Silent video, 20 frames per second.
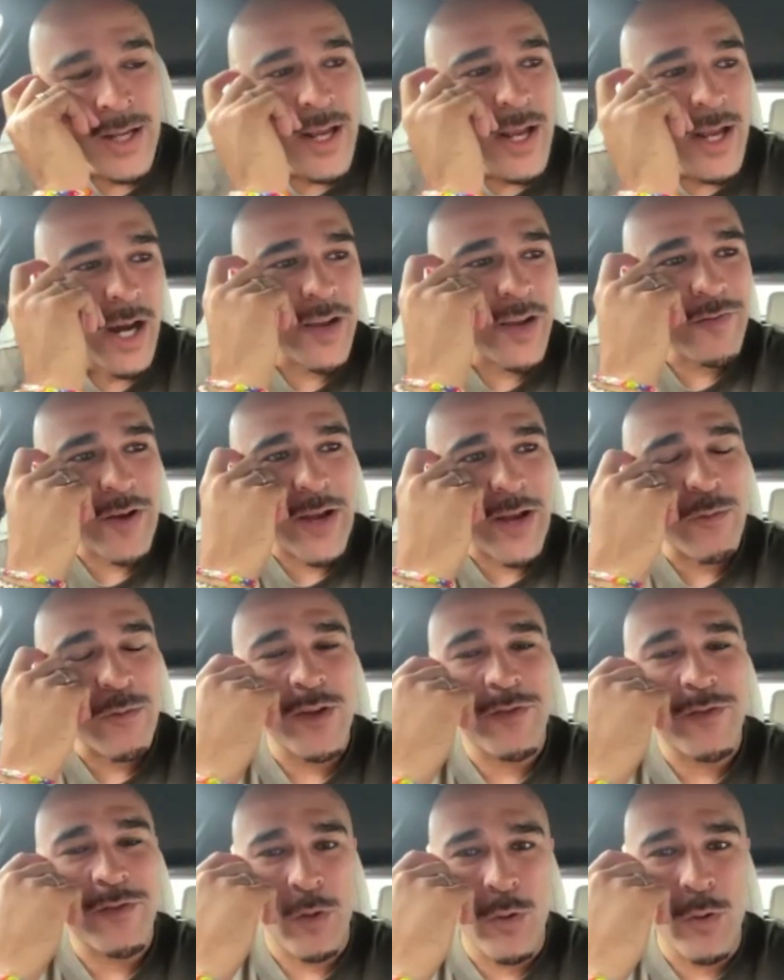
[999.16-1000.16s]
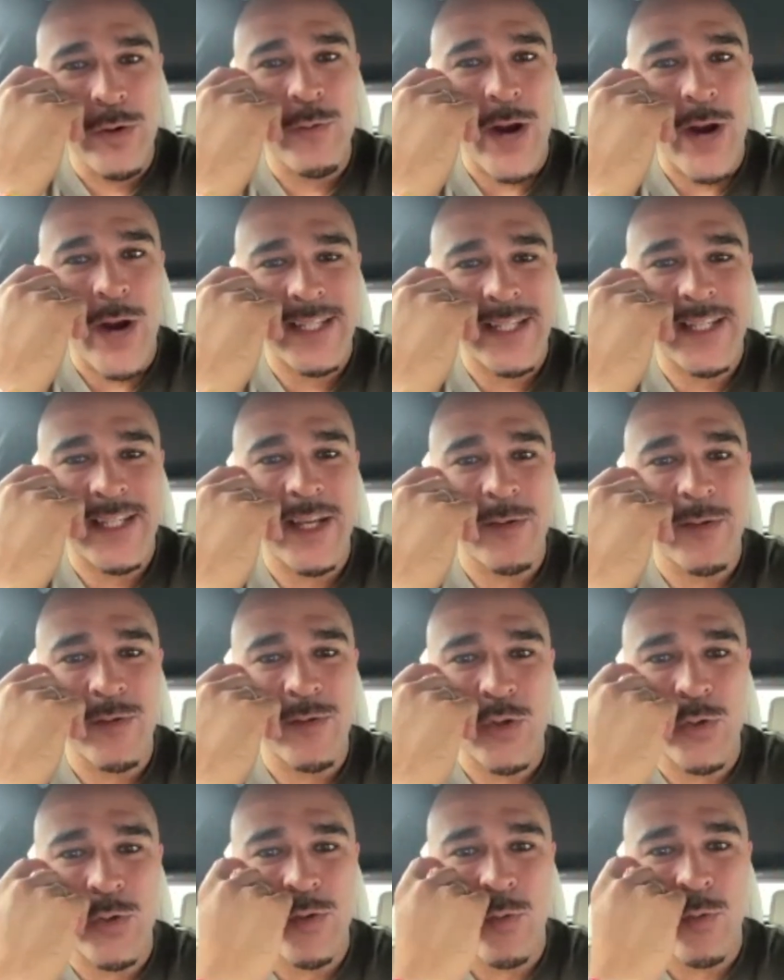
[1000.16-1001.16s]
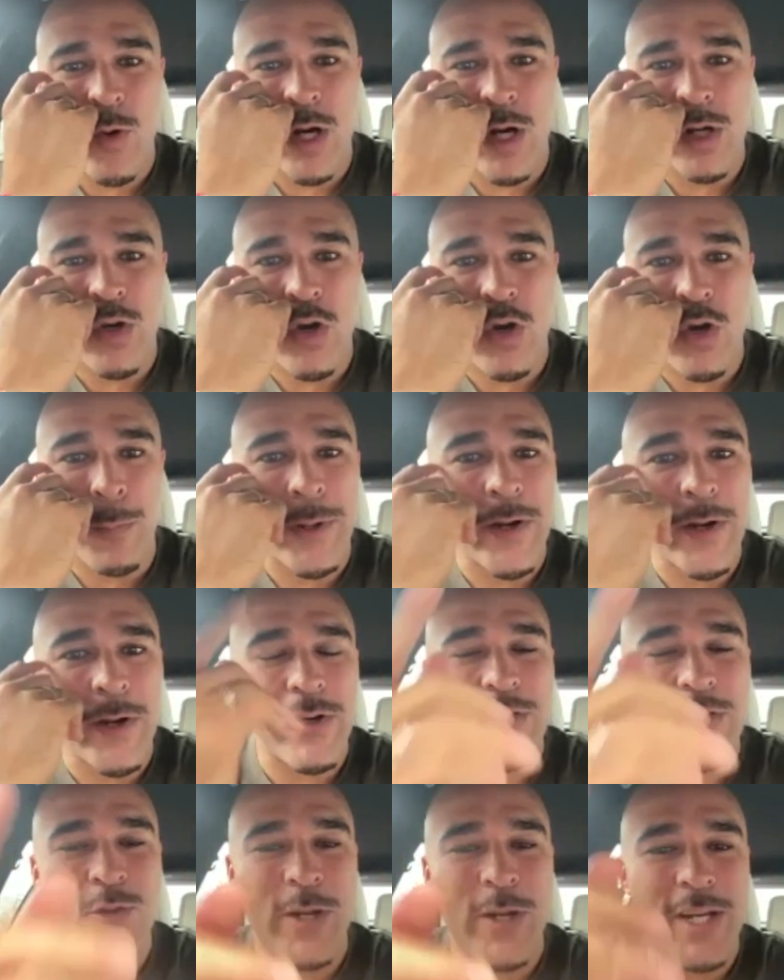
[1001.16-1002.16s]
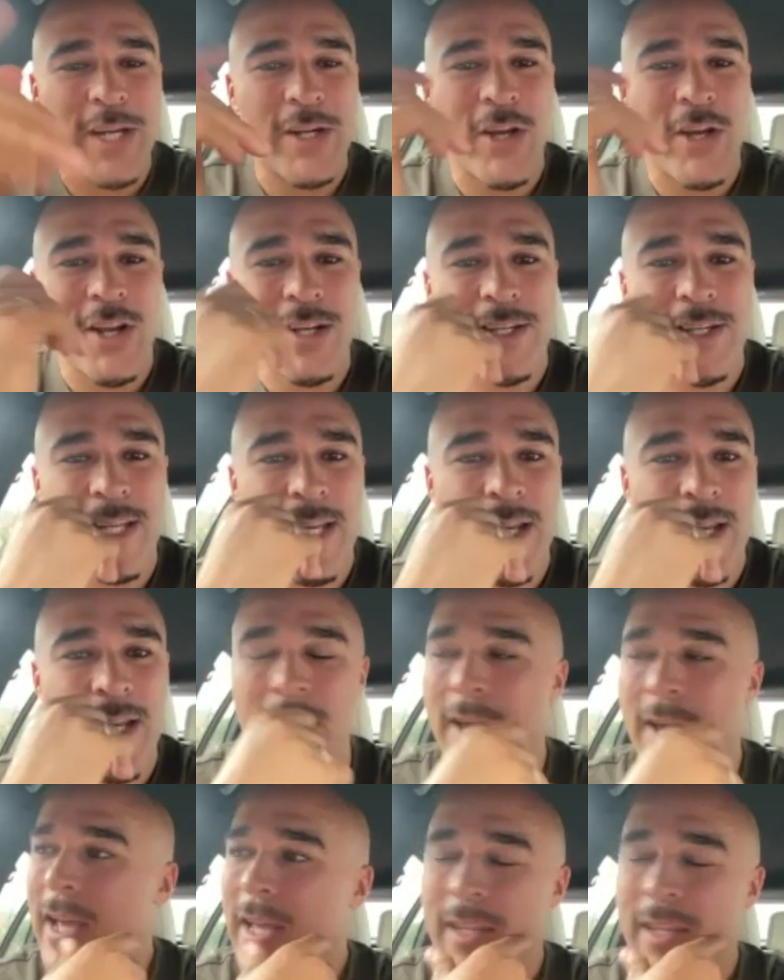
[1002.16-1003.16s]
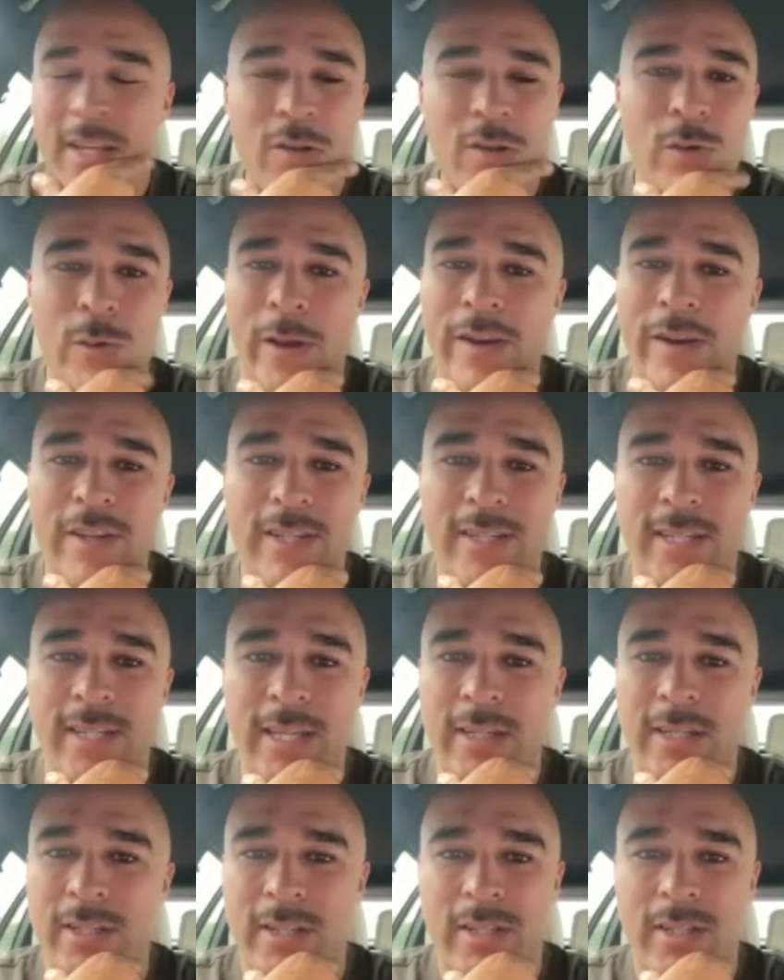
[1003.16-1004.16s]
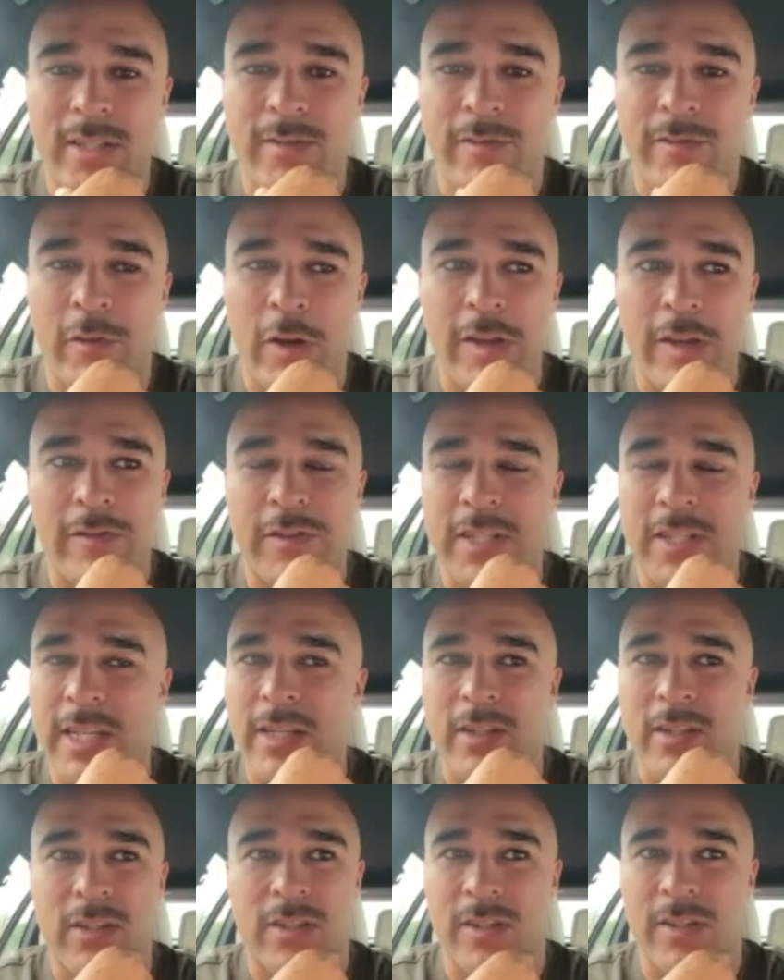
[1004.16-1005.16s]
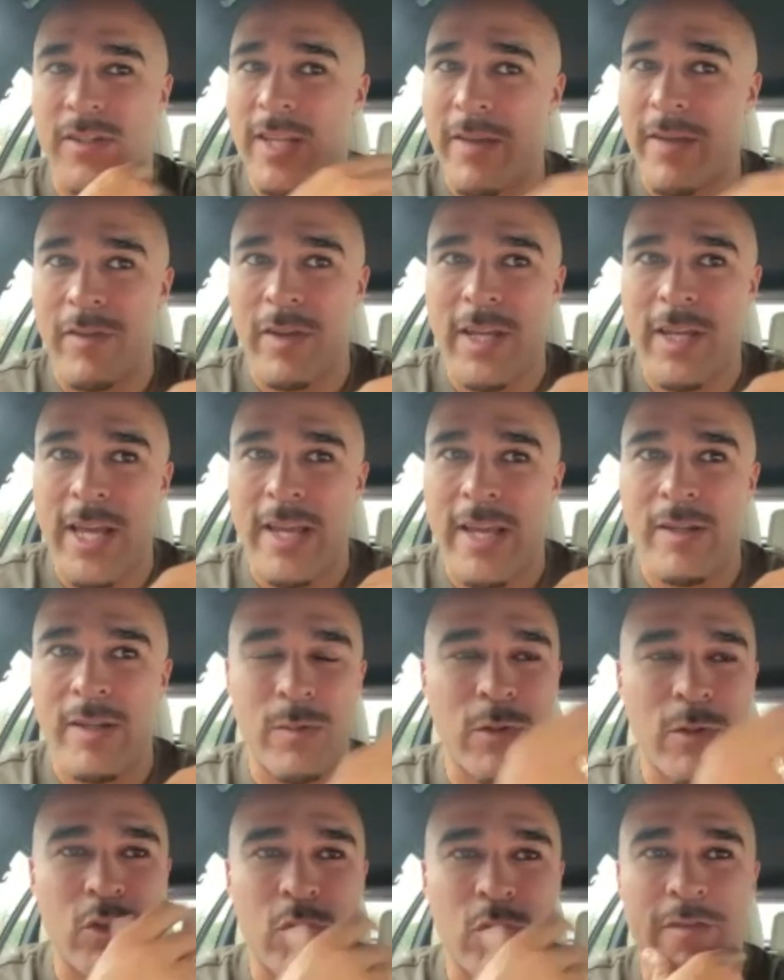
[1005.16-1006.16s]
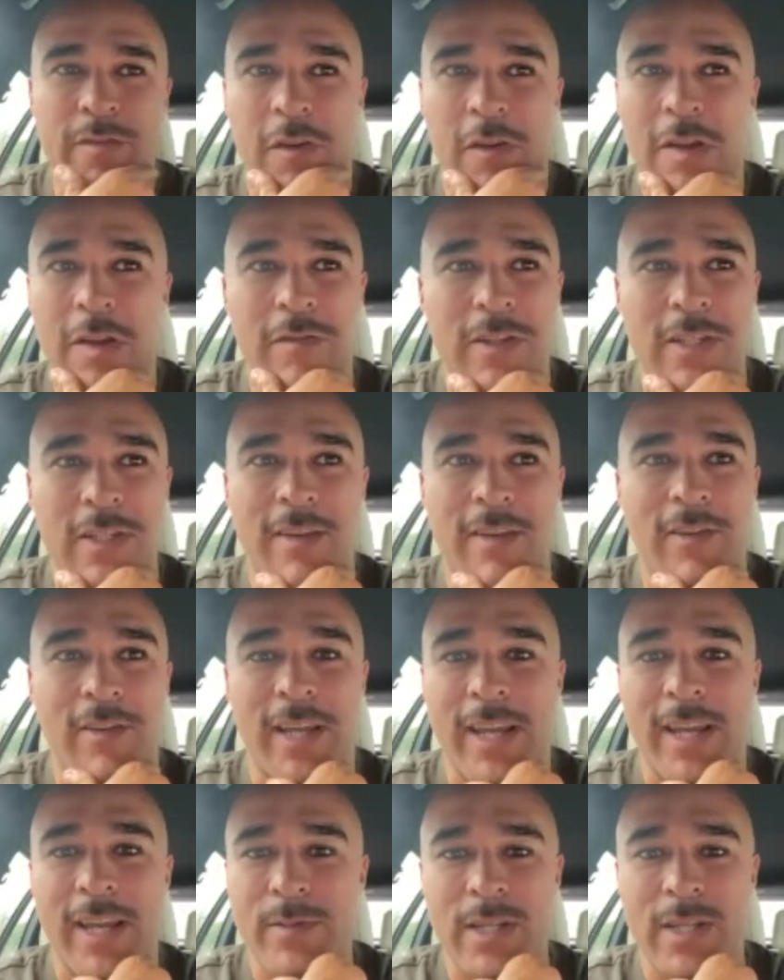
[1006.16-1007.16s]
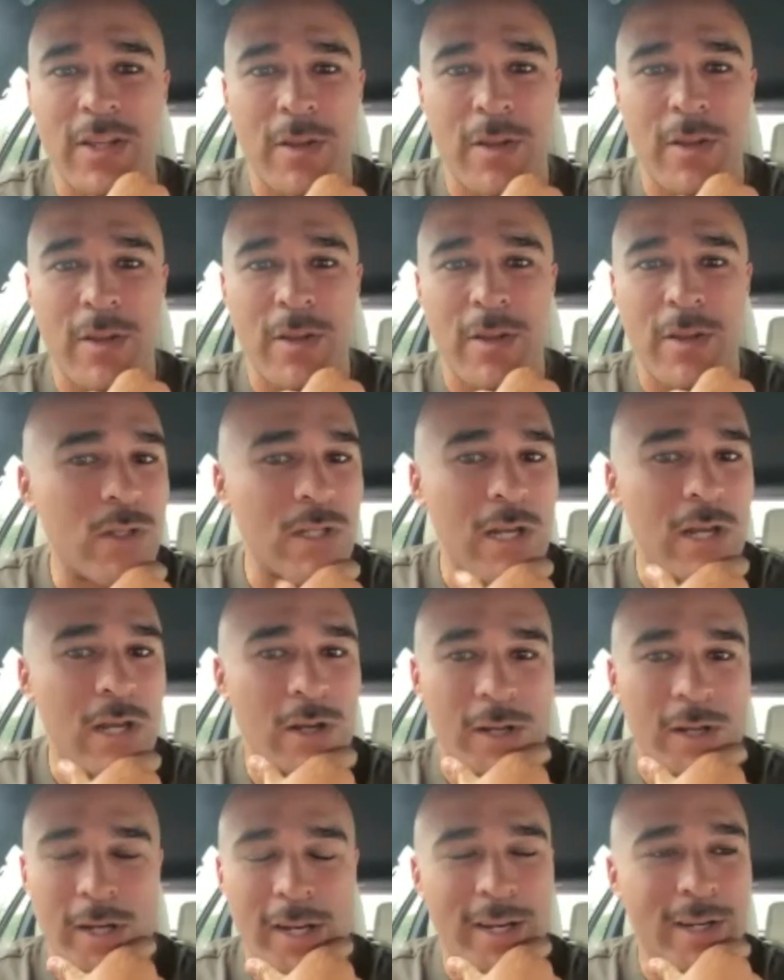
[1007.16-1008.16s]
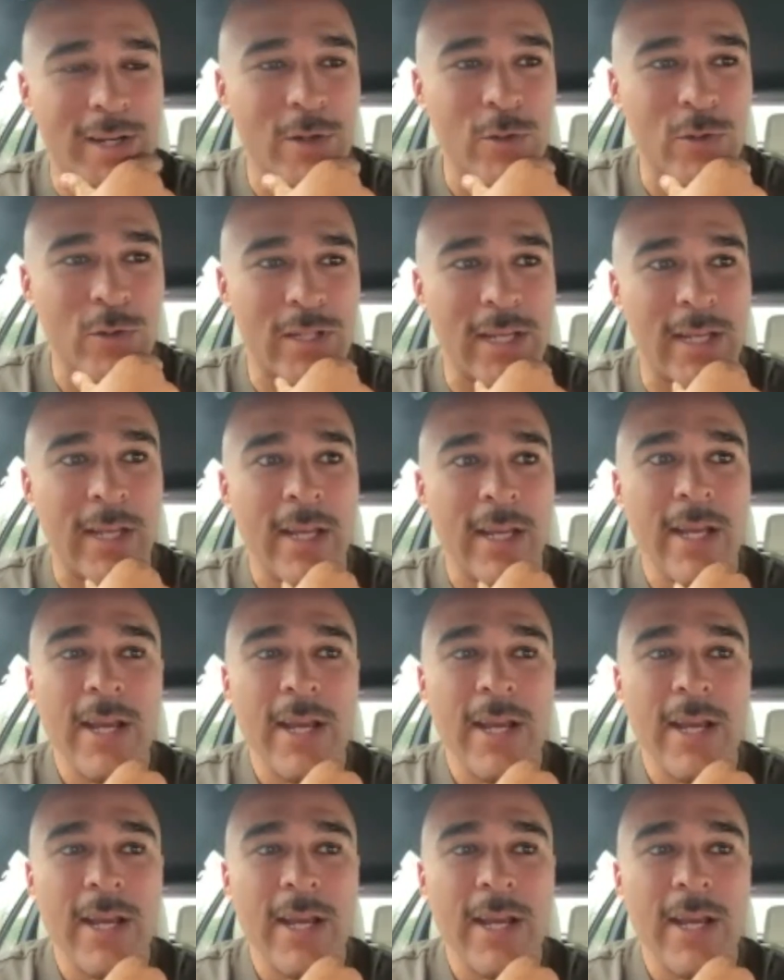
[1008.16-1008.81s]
I've had a few in Racing during the World Cup period in 2019. I think we went 5, 6 or 7 games, between 5 and 7 games on the bounce losing.